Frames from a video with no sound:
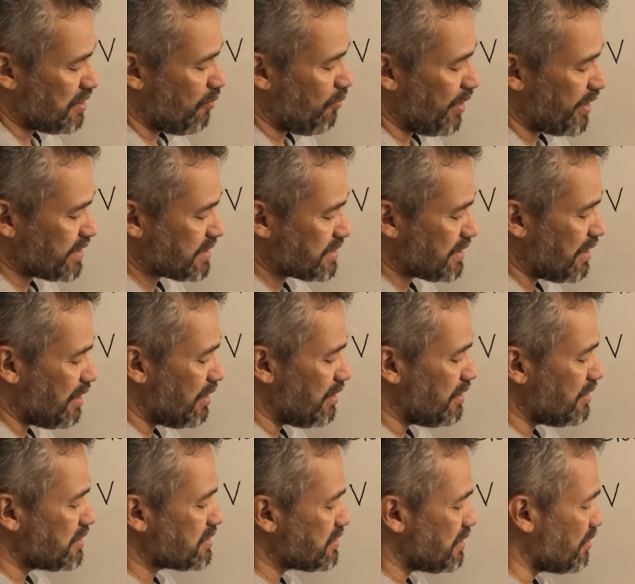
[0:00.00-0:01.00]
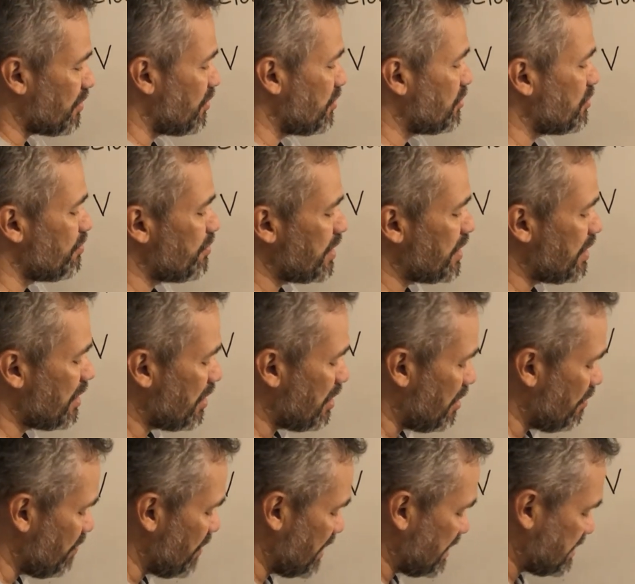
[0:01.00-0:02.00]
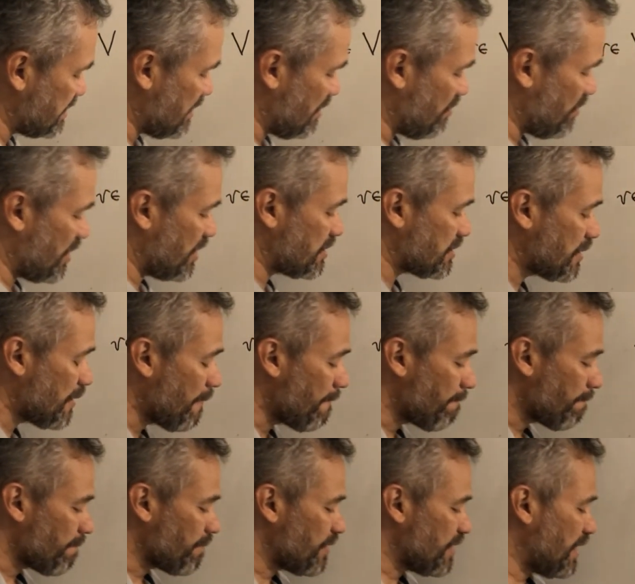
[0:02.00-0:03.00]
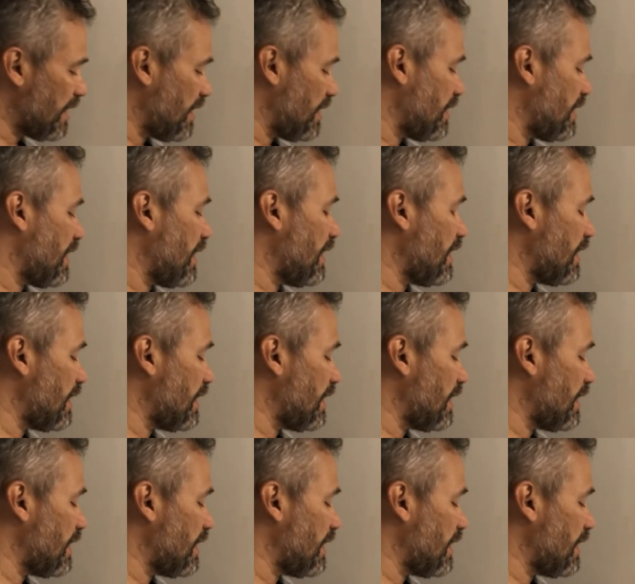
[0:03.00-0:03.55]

Our scalars are going to be the complex numbers. Then